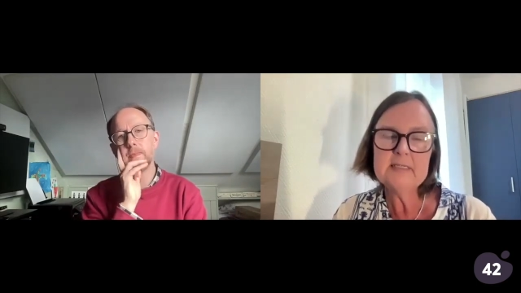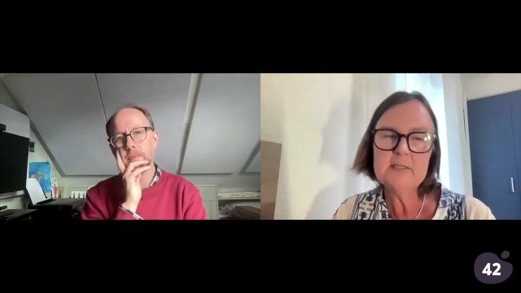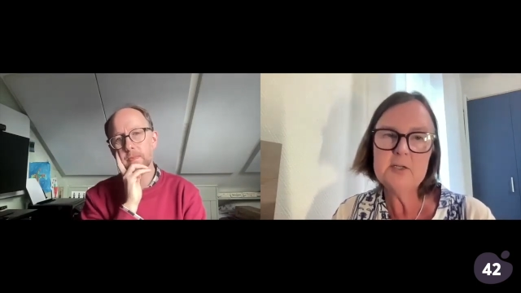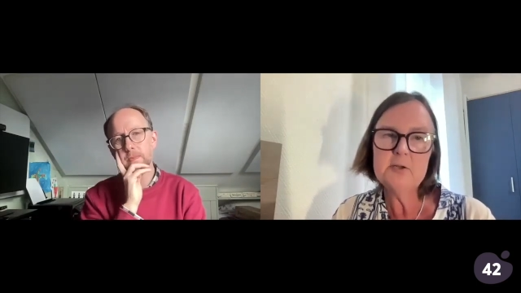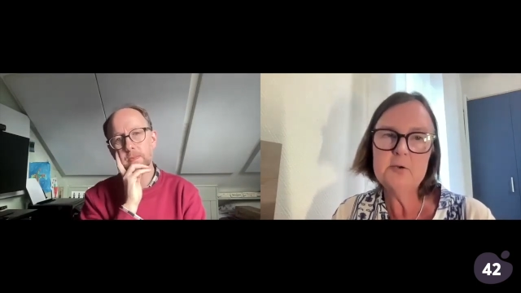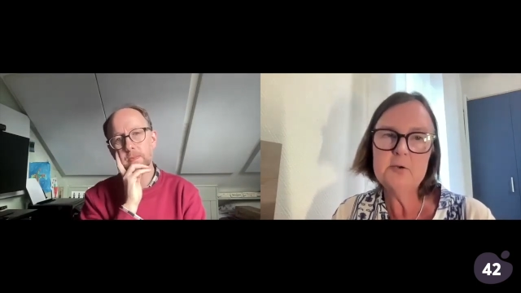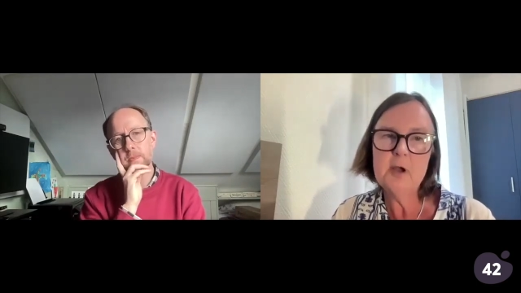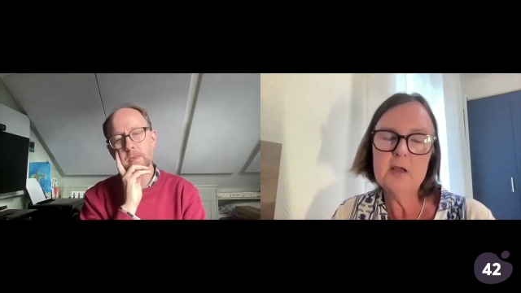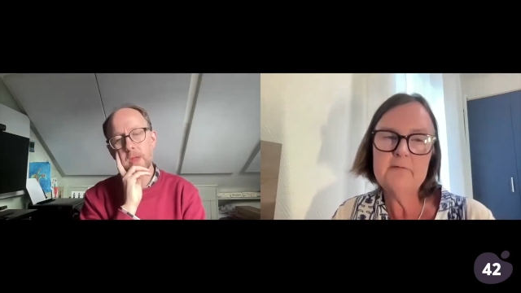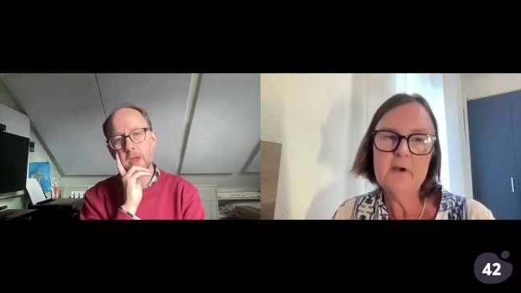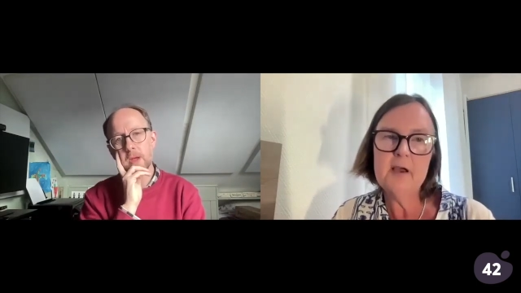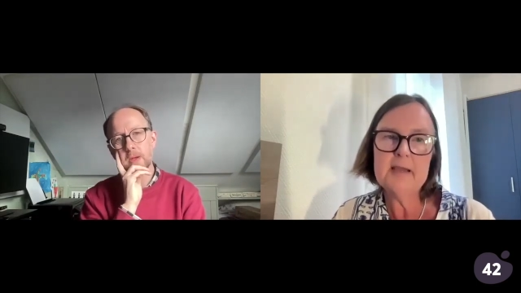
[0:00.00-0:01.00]
Speaker 1: this, do you
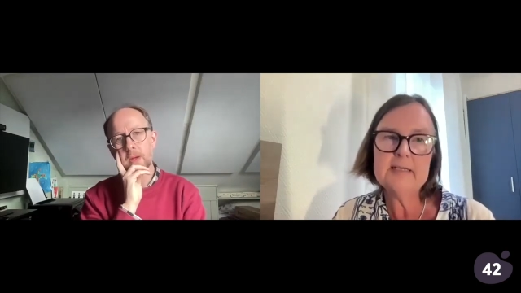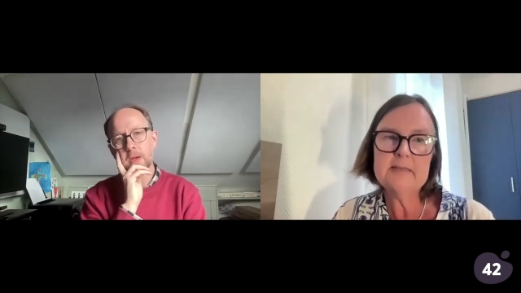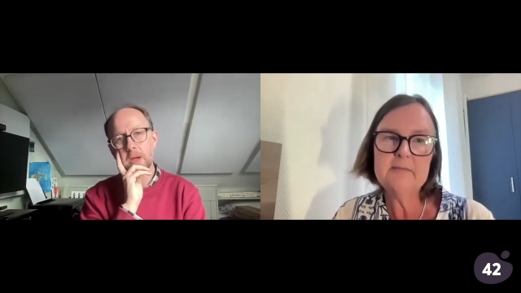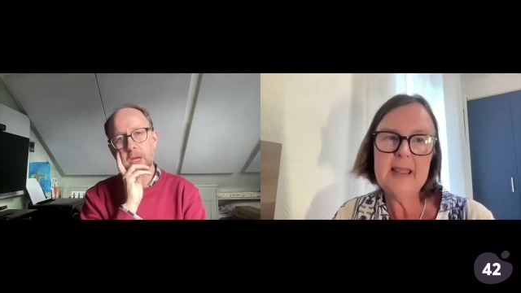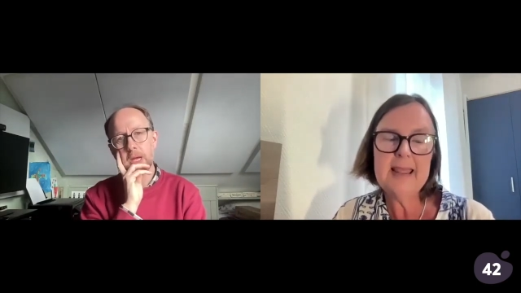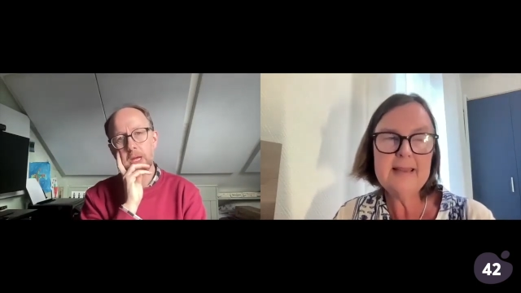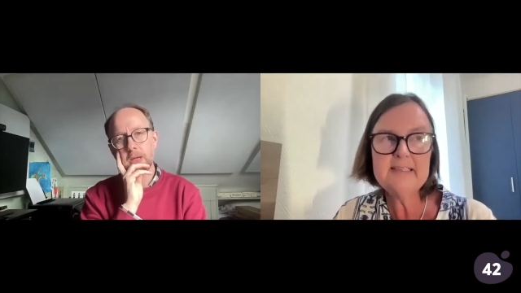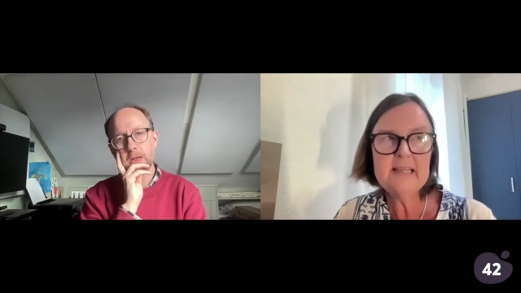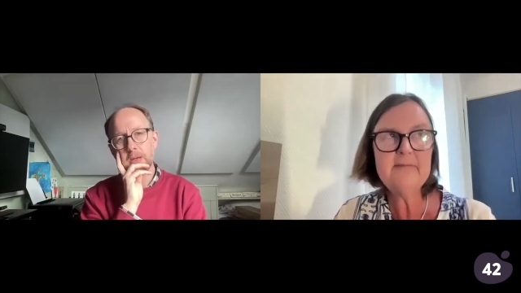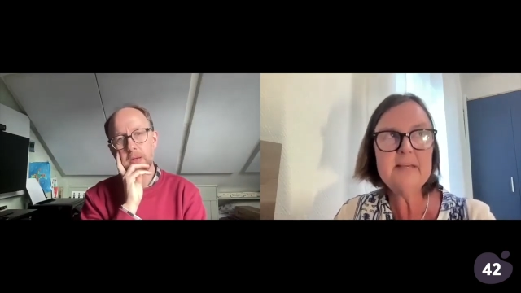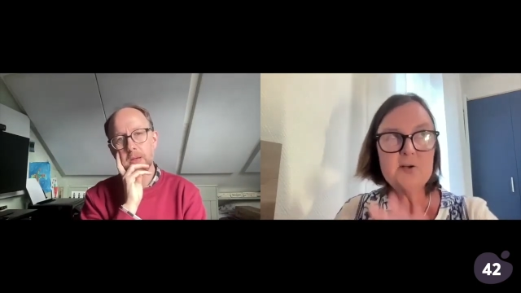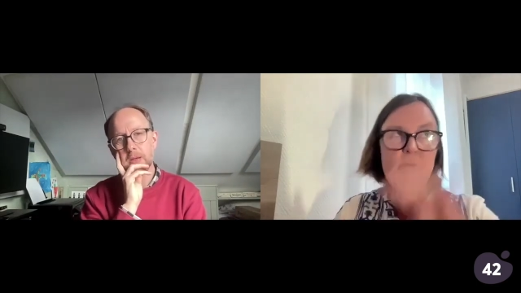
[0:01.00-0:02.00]
advise? It's
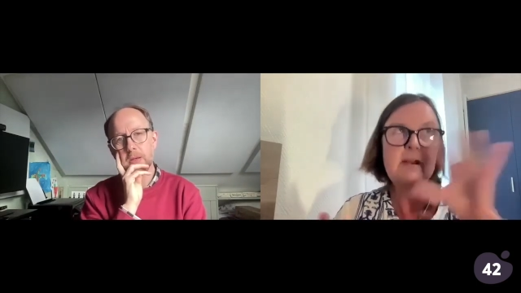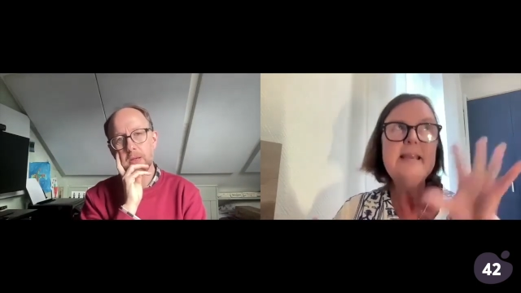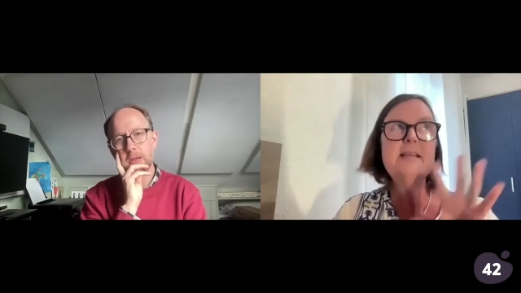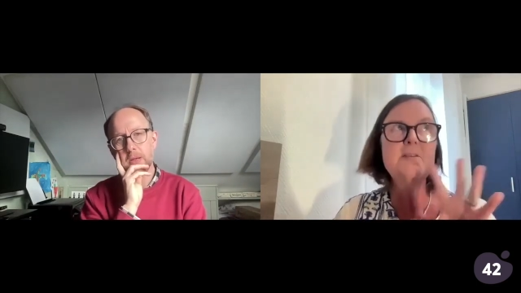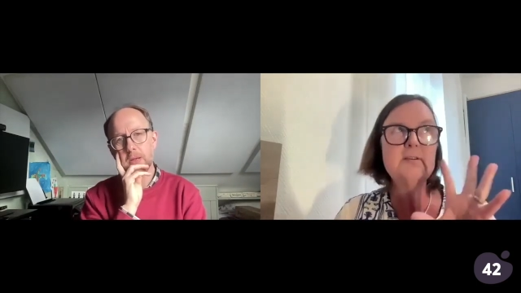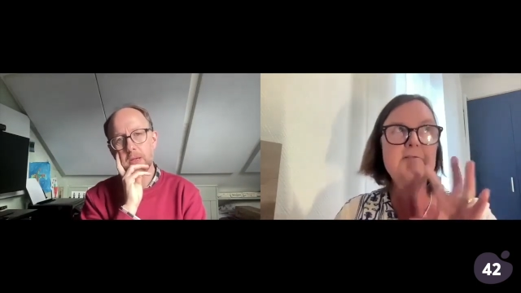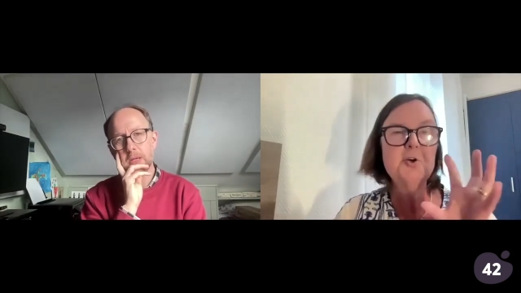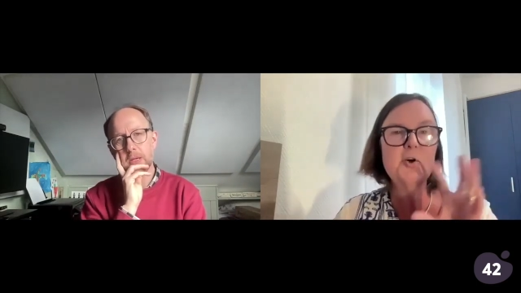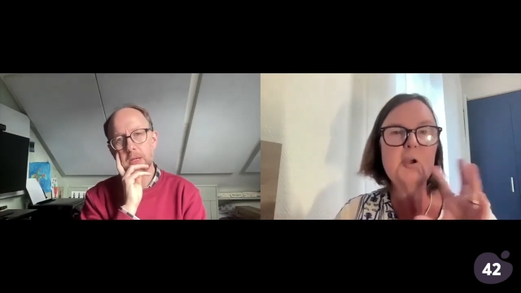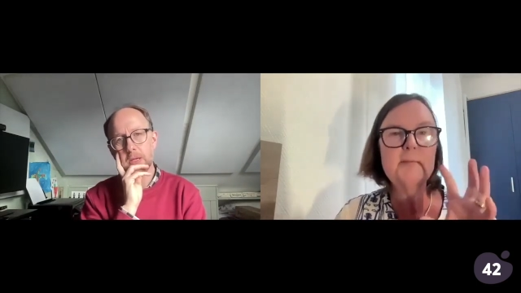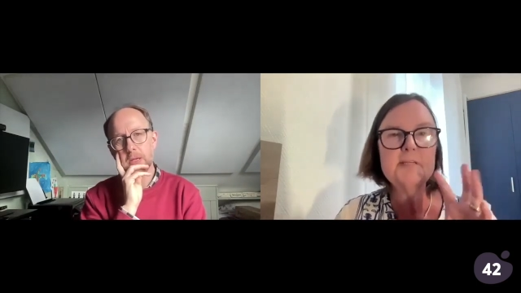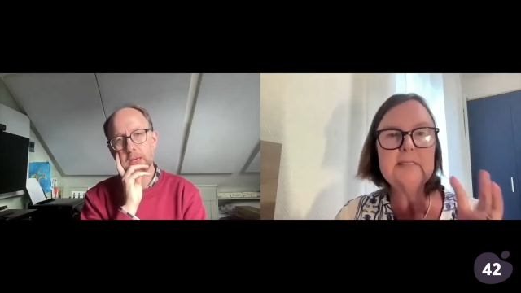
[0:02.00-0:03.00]
CVs or any sort of
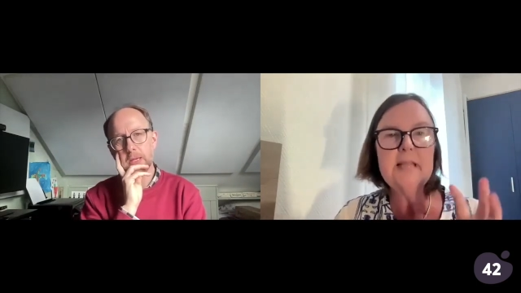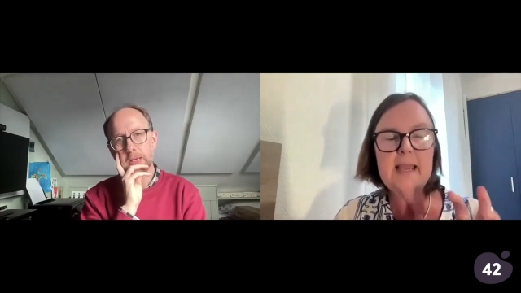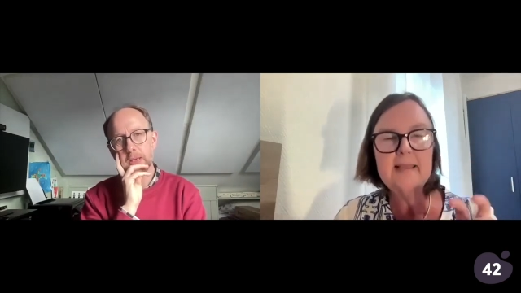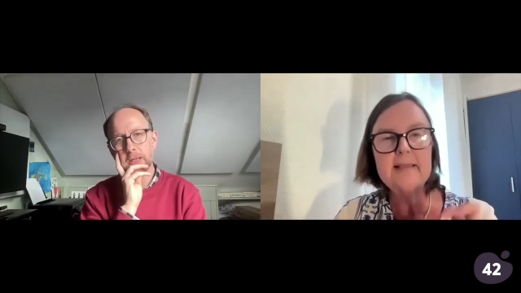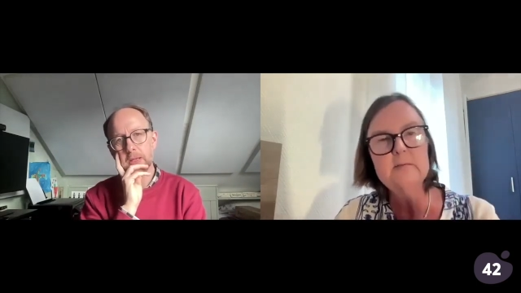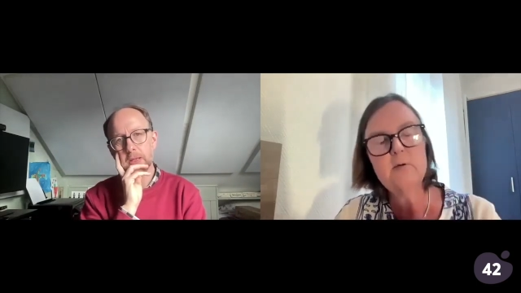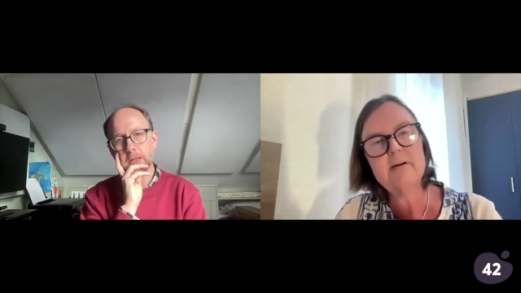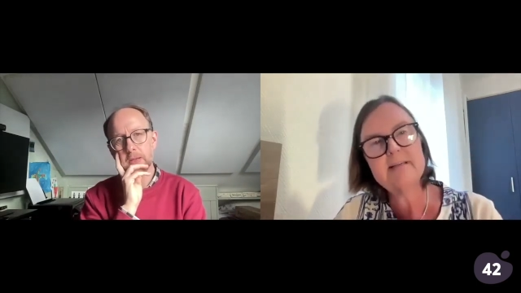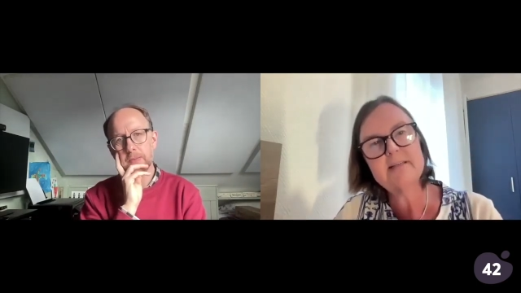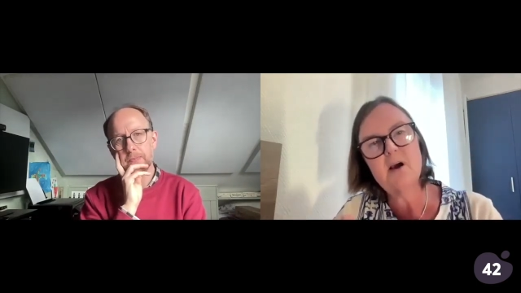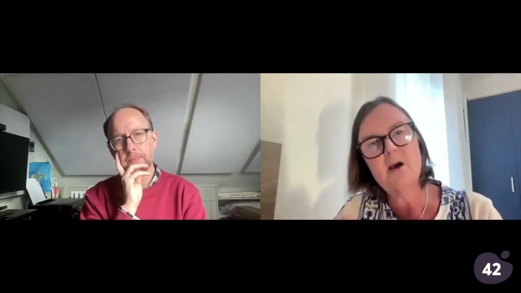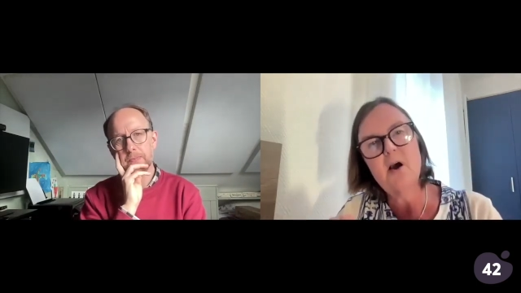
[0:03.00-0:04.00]
documents like this where it's